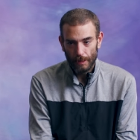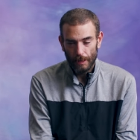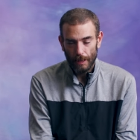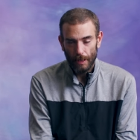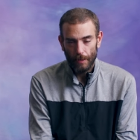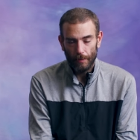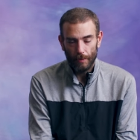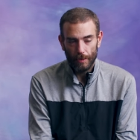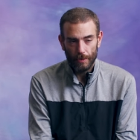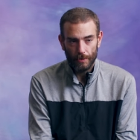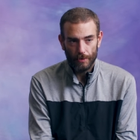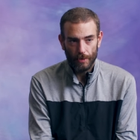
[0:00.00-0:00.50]

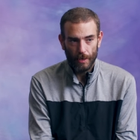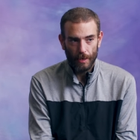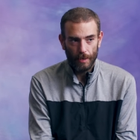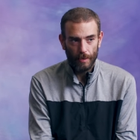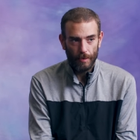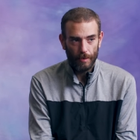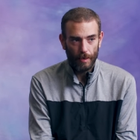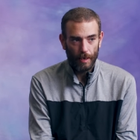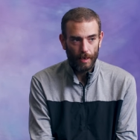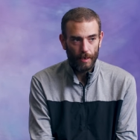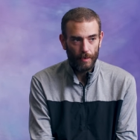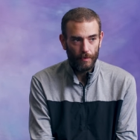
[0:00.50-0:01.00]
It was
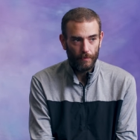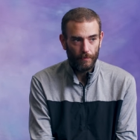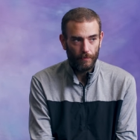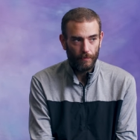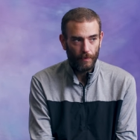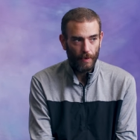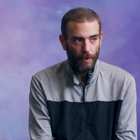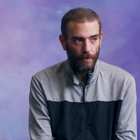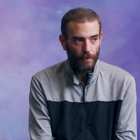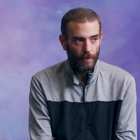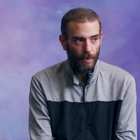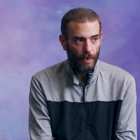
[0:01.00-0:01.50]
uh, I had
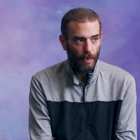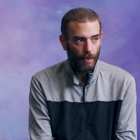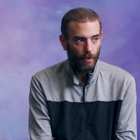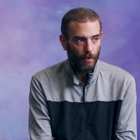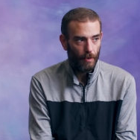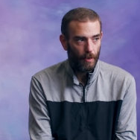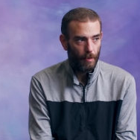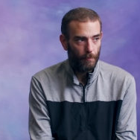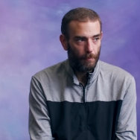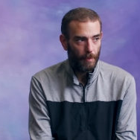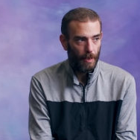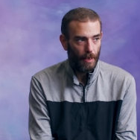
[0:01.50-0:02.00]
found
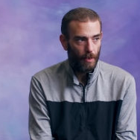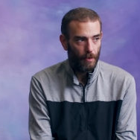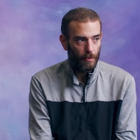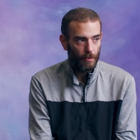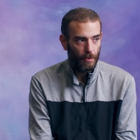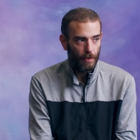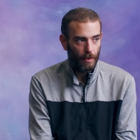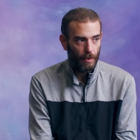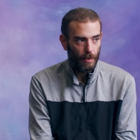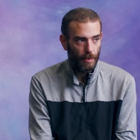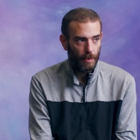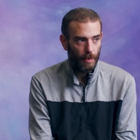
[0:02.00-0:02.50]
out about
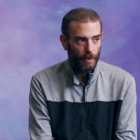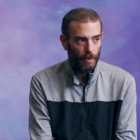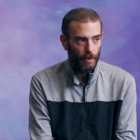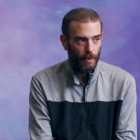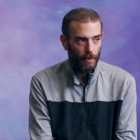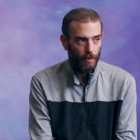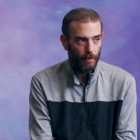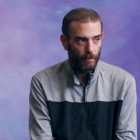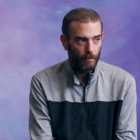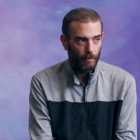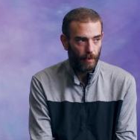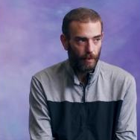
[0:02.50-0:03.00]

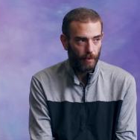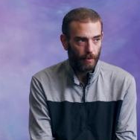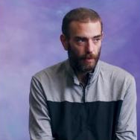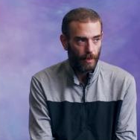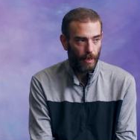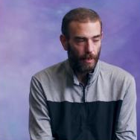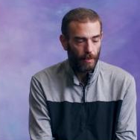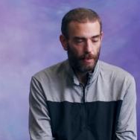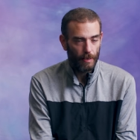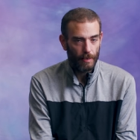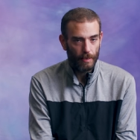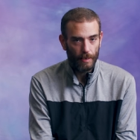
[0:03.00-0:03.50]
the uh, like
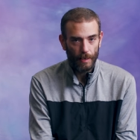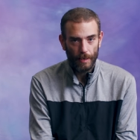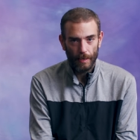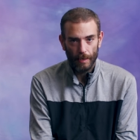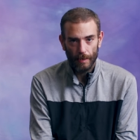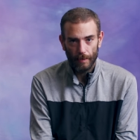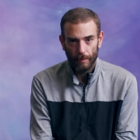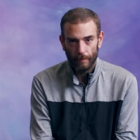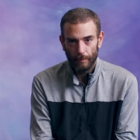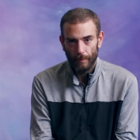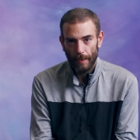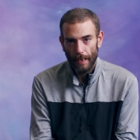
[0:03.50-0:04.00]

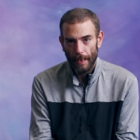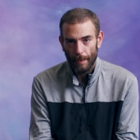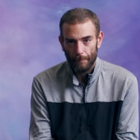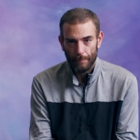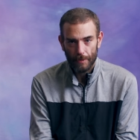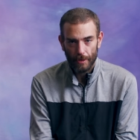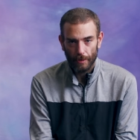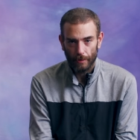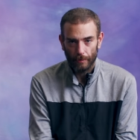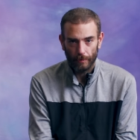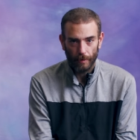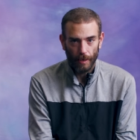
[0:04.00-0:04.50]
the
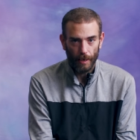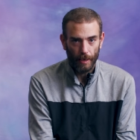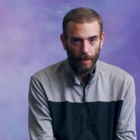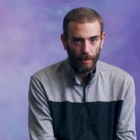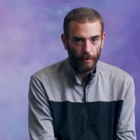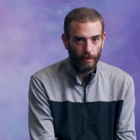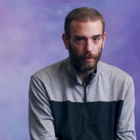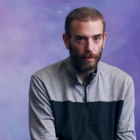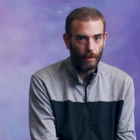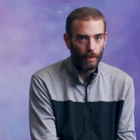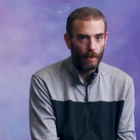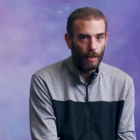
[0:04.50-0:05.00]
apps
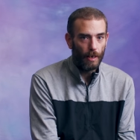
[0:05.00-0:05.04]
online,